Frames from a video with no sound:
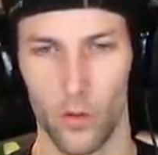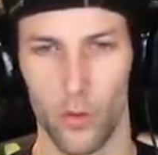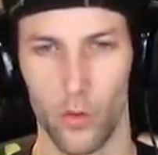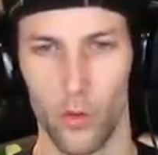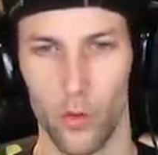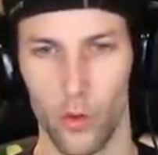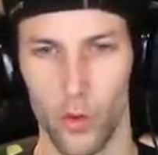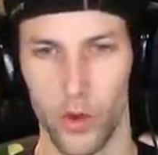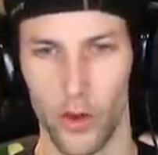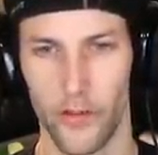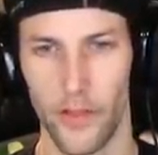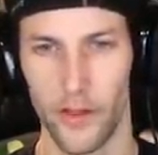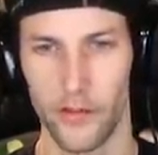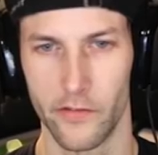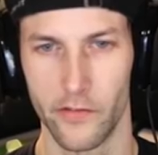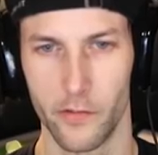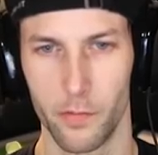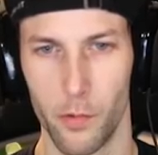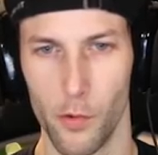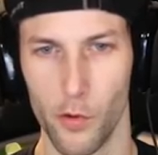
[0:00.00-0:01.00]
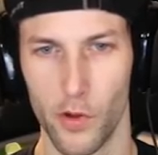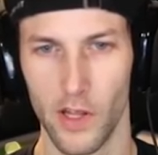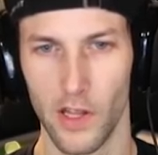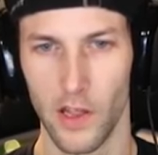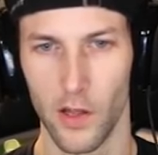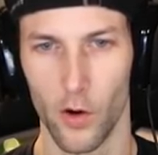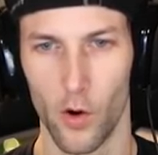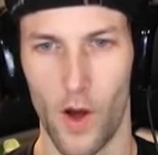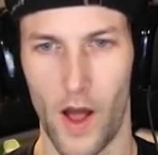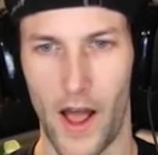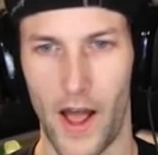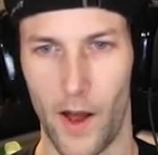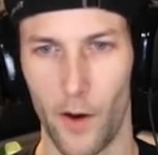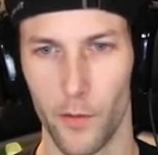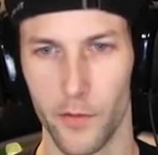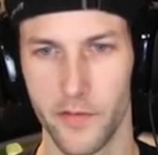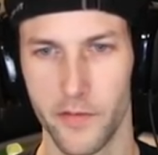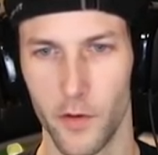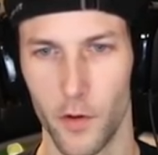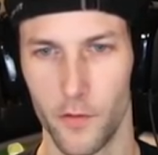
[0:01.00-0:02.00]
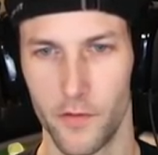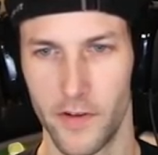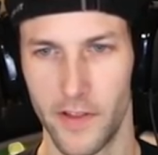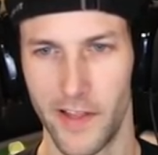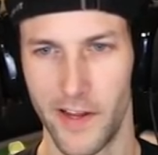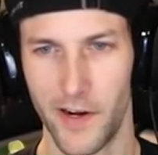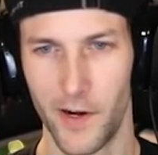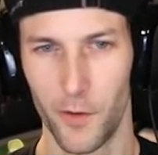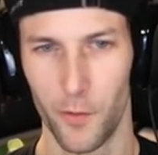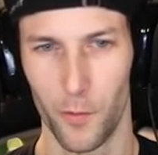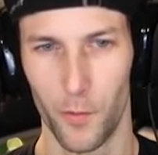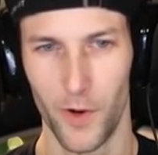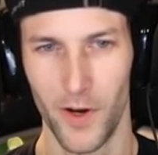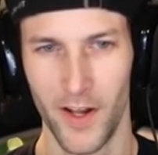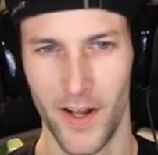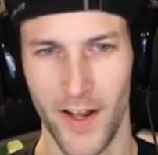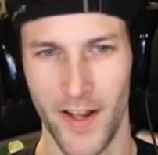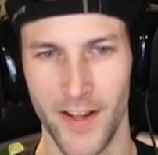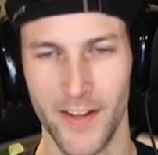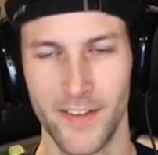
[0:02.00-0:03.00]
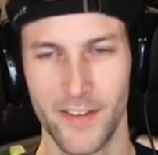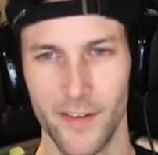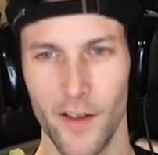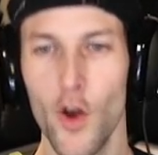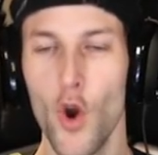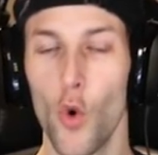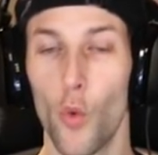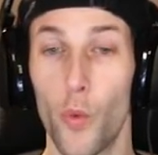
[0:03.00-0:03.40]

Ooh, look at that spooky little house over there. What?